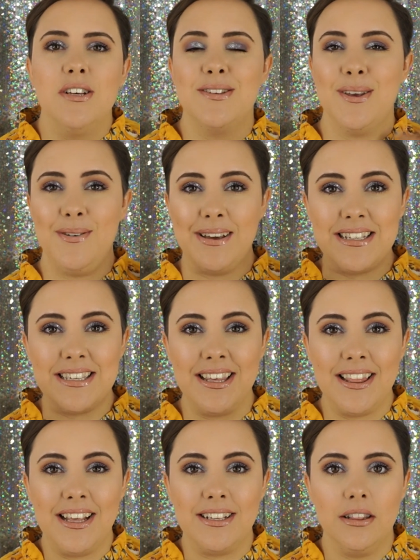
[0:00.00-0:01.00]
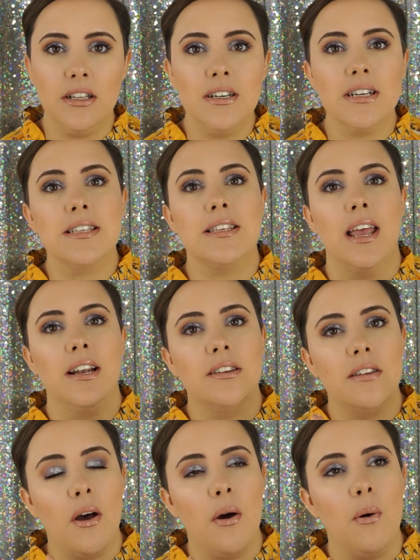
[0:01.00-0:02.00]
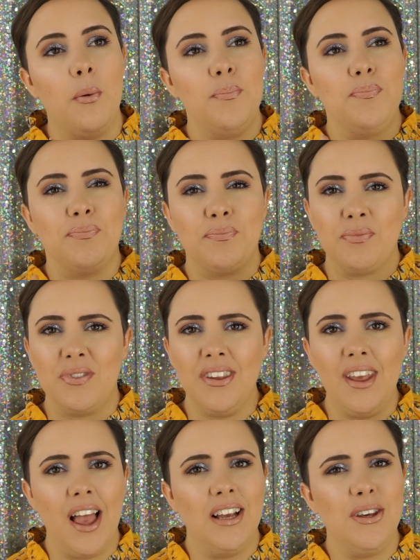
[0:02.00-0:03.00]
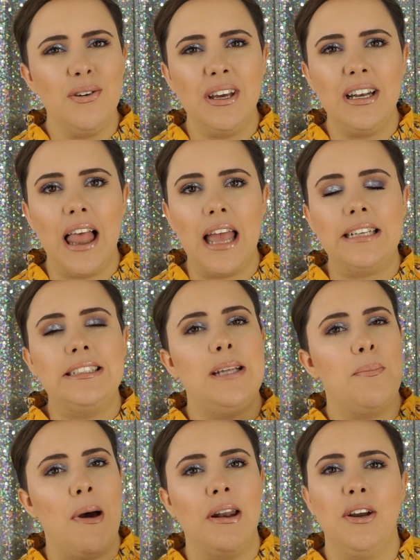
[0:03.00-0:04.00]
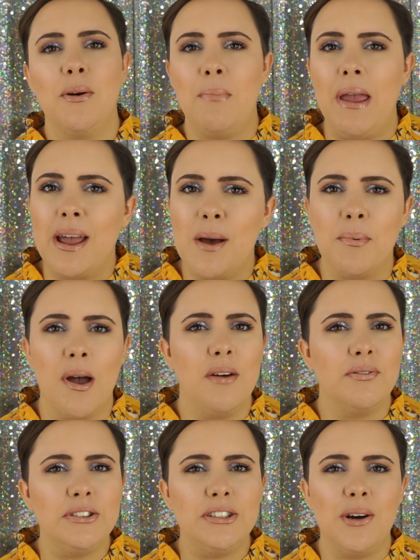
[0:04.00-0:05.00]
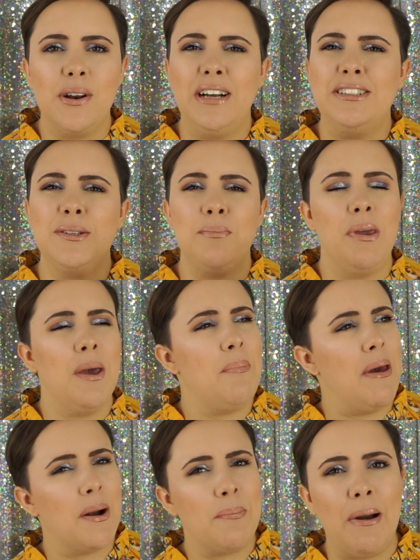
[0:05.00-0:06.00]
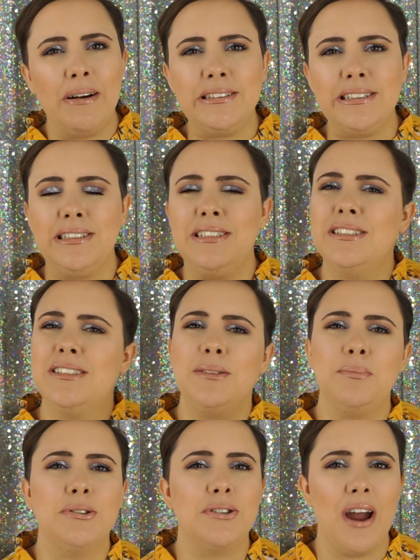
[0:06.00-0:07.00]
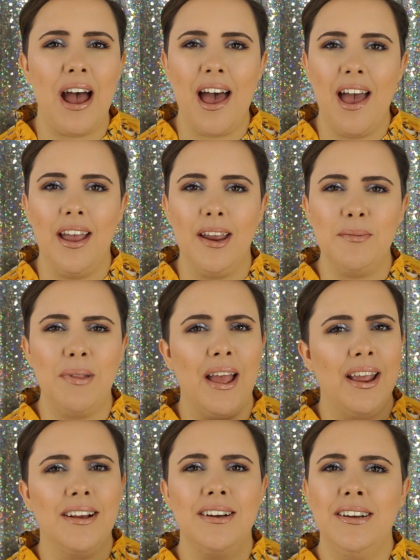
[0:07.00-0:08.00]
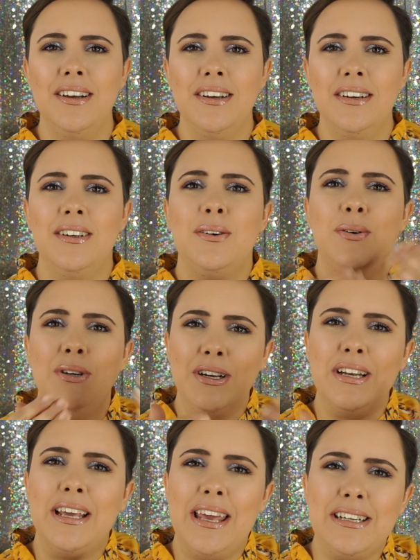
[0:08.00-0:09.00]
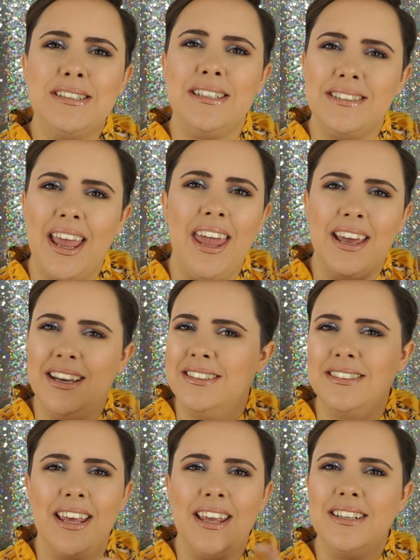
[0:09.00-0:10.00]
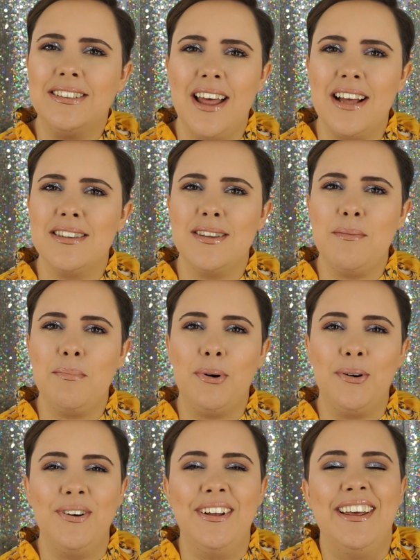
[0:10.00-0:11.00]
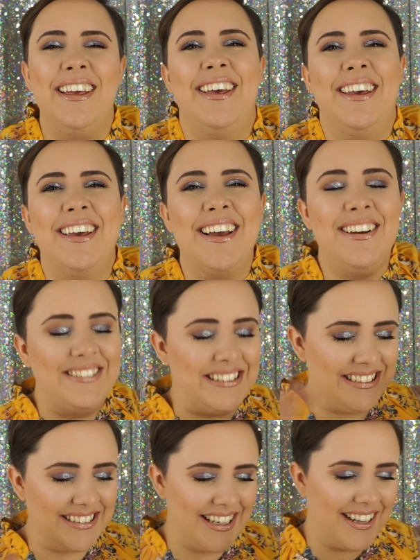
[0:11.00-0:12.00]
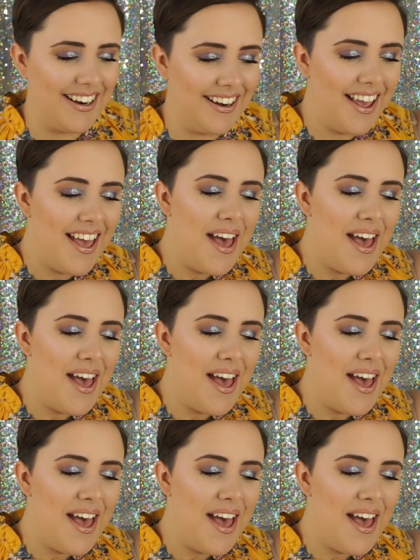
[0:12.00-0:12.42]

so you can see these looks, and so you can like step out of your makeup comfort zone and just be a better person. Just subscribe, like, or you're gonna catch these hands. Like, it's that simple. I'm just kidding.